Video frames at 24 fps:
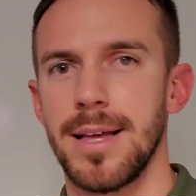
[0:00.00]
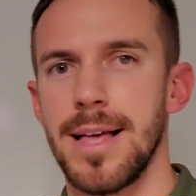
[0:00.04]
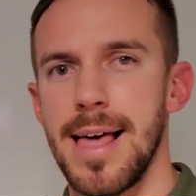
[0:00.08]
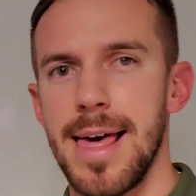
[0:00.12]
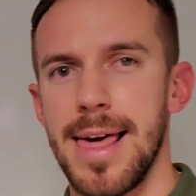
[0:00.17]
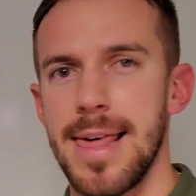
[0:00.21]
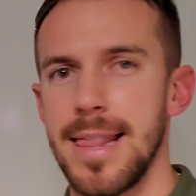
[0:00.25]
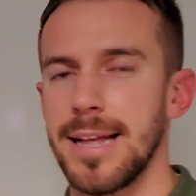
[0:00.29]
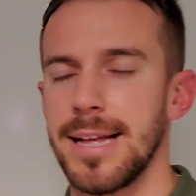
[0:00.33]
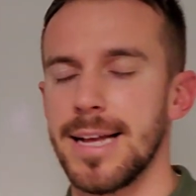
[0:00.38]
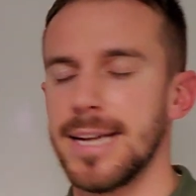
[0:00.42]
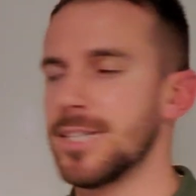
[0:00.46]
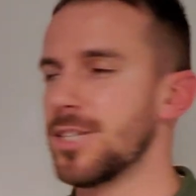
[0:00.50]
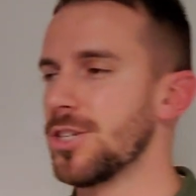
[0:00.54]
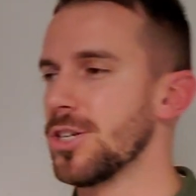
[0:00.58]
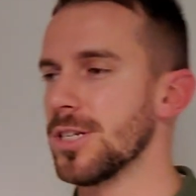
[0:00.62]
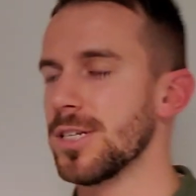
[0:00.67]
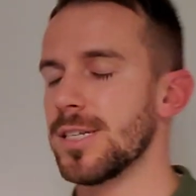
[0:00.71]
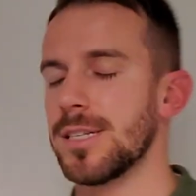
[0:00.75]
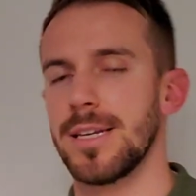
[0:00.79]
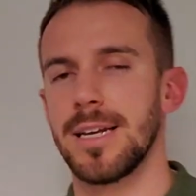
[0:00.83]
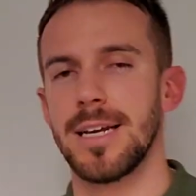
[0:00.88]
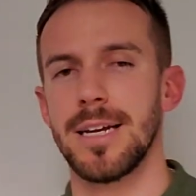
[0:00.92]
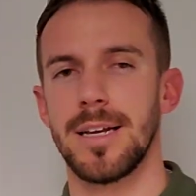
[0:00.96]
And
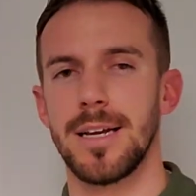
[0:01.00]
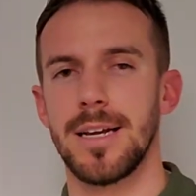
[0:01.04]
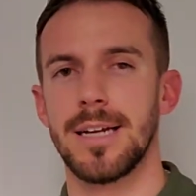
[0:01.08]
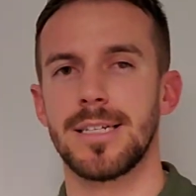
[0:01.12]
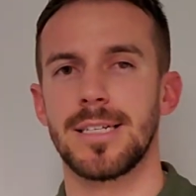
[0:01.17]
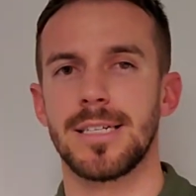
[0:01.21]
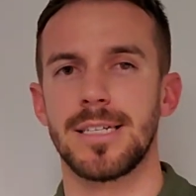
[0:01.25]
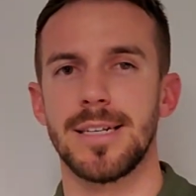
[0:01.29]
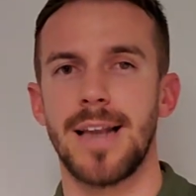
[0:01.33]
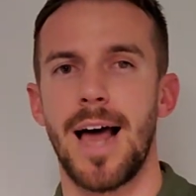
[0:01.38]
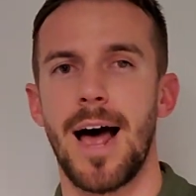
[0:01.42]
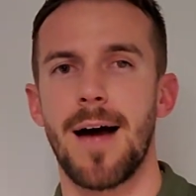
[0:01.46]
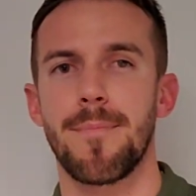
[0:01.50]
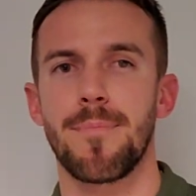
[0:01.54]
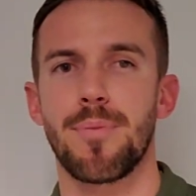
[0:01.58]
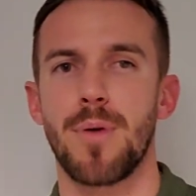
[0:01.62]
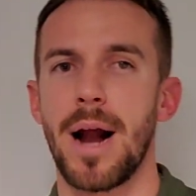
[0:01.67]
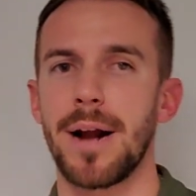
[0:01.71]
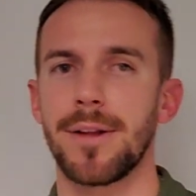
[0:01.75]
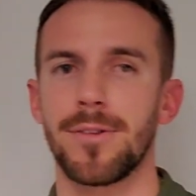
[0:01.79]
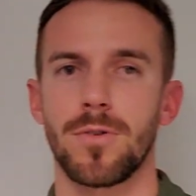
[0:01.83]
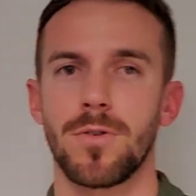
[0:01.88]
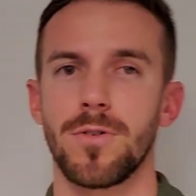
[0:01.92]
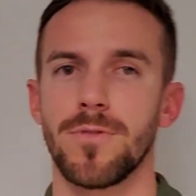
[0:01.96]
it's not
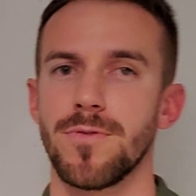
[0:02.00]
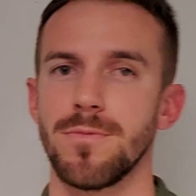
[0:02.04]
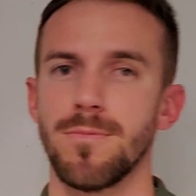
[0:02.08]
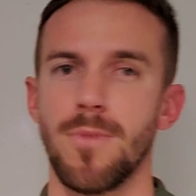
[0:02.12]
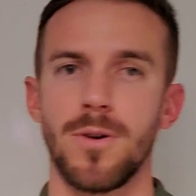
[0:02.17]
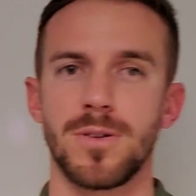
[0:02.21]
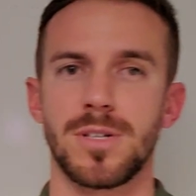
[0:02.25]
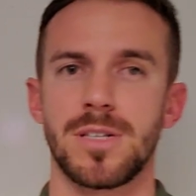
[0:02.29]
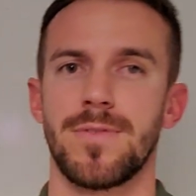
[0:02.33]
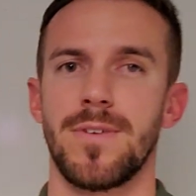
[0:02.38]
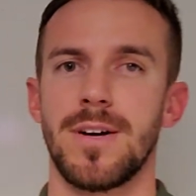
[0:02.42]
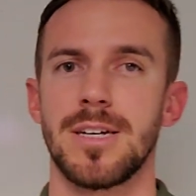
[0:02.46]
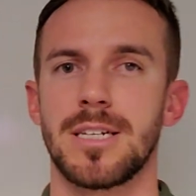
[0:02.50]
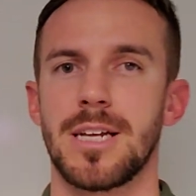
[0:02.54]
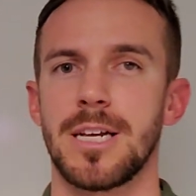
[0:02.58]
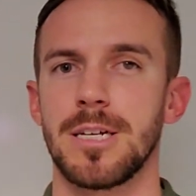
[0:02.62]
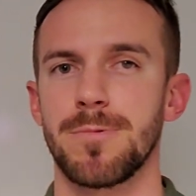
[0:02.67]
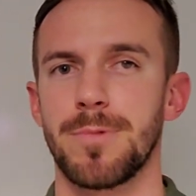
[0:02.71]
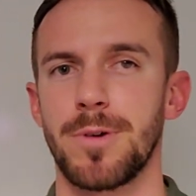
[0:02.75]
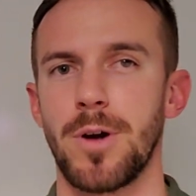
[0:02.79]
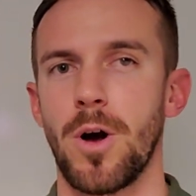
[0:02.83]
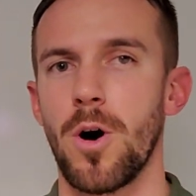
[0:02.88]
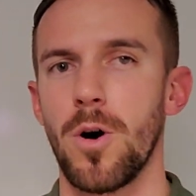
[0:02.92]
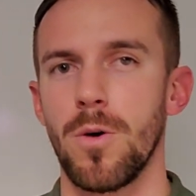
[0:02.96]
practical for most of us because
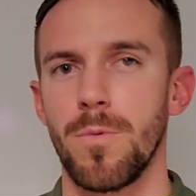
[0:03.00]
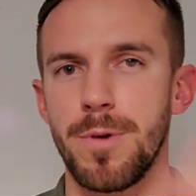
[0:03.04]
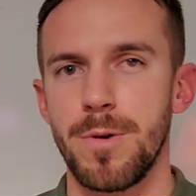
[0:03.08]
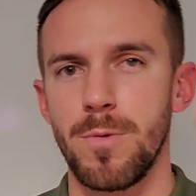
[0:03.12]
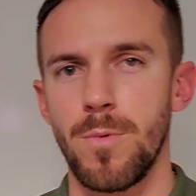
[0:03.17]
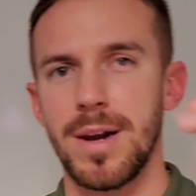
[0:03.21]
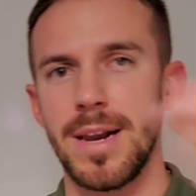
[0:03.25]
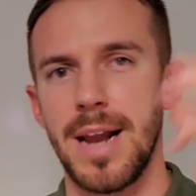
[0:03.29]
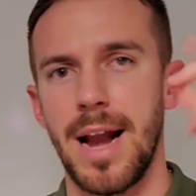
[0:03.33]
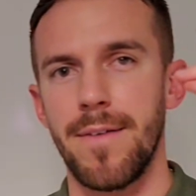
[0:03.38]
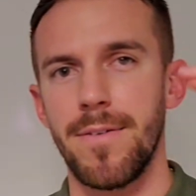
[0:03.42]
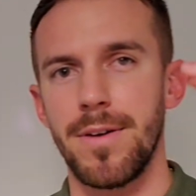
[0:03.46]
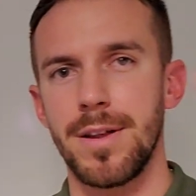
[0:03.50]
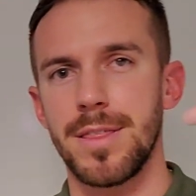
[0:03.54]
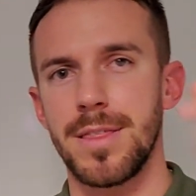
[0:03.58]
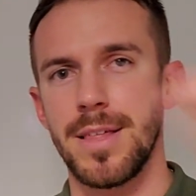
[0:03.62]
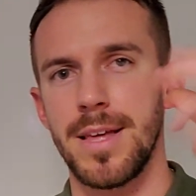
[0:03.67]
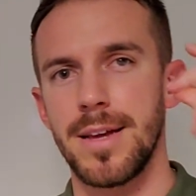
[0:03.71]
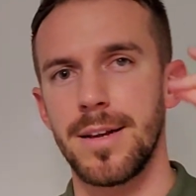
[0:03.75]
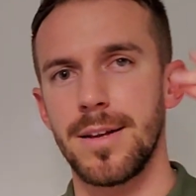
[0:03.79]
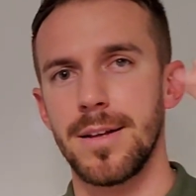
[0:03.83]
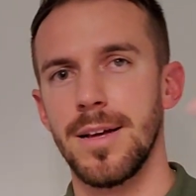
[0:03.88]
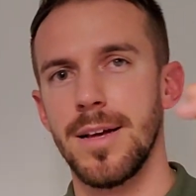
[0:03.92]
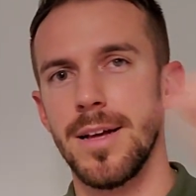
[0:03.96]
we want
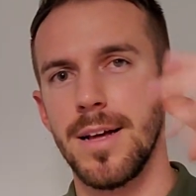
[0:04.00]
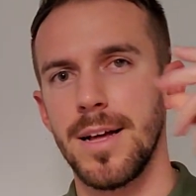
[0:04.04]
everything